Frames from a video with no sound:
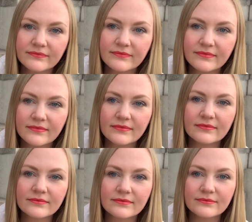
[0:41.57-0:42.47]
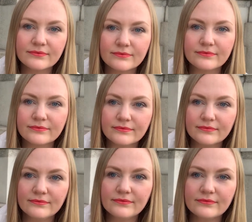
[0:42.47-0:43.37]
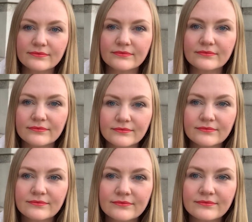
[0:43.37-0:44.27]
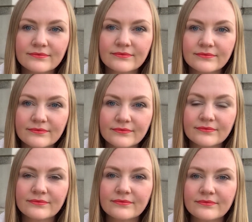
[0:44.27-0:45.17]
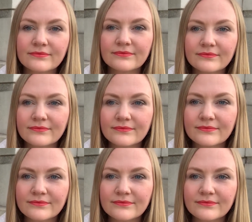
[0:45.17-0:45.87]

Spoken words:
The person shown says nothing.